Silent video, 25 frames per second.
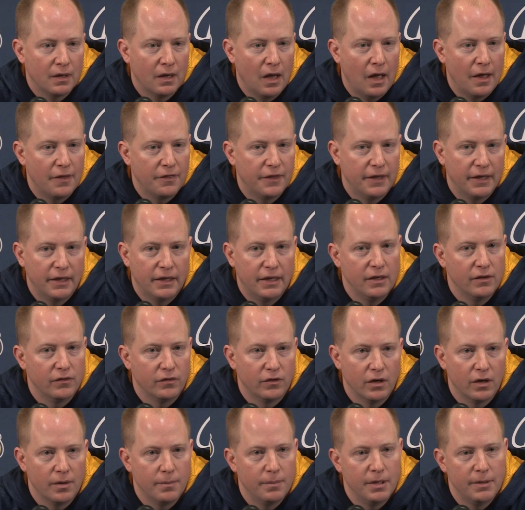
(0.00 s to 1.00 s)
I think he's
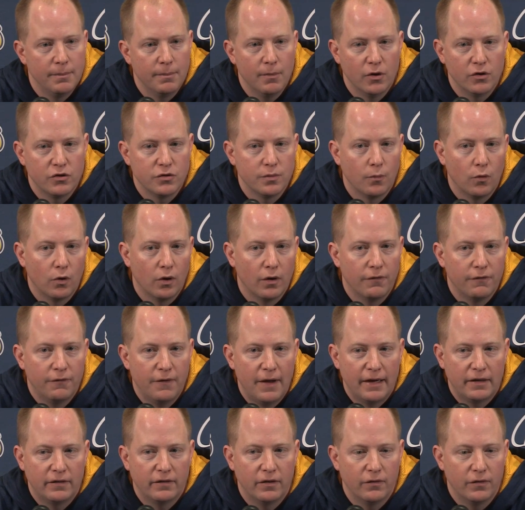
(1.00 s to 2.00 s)
going to be much more
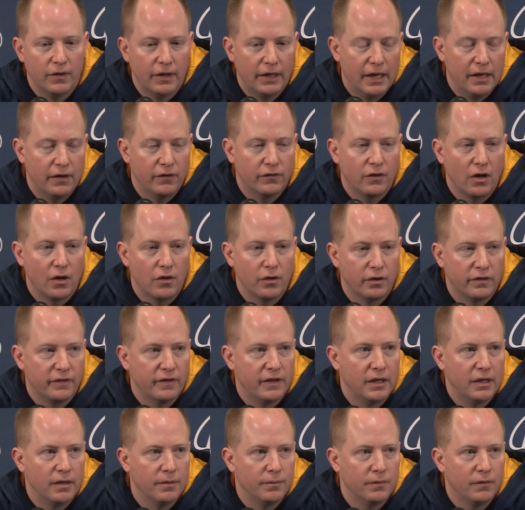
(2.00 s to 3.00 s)
effective against other
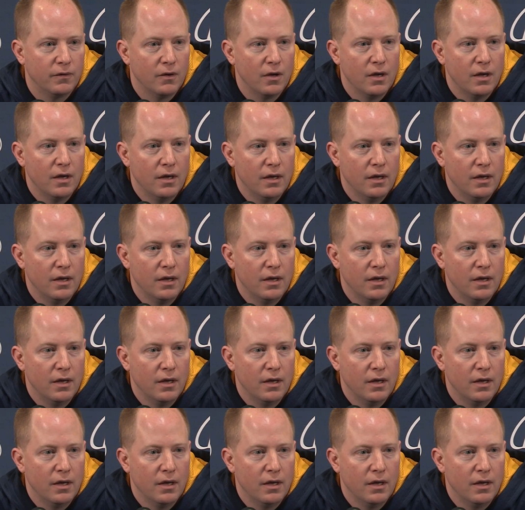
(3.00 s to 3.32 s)
teams